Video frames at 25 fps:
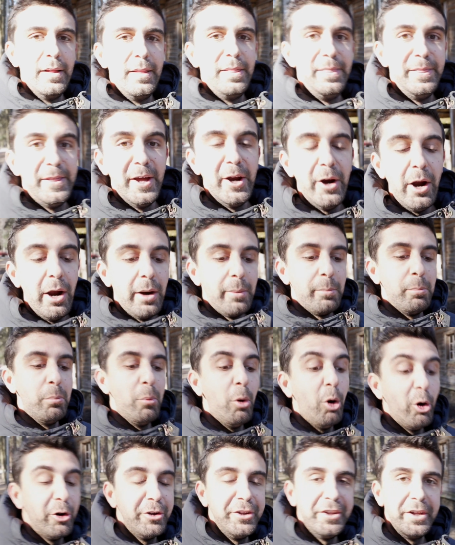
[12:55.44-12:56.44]
There are
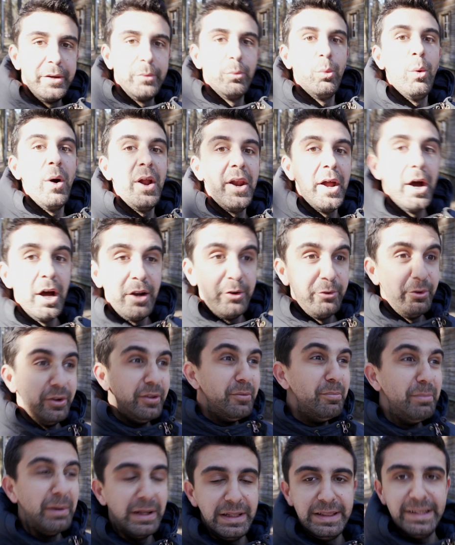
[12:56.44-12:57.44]
more than
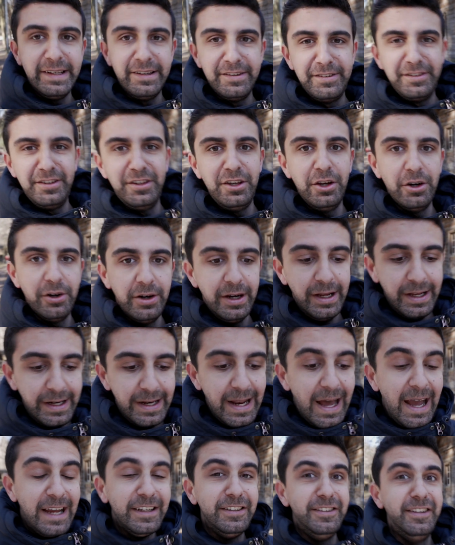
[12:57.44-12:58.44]
100 buildings here, and
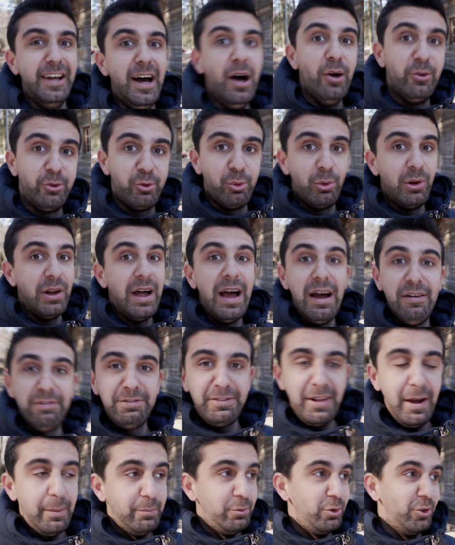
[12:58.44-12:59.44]
I doubt we'll have
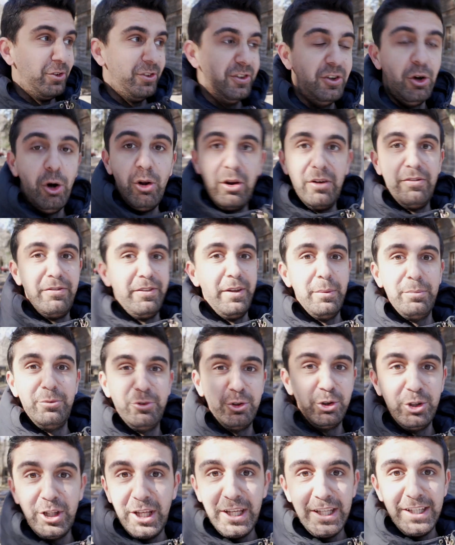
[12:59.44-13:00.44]
time to see all of them
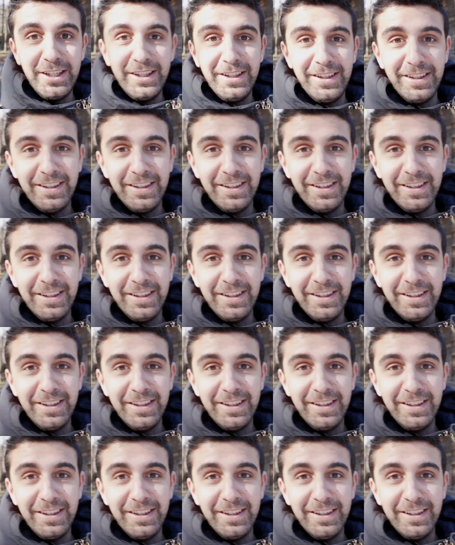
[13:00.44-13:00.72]
today.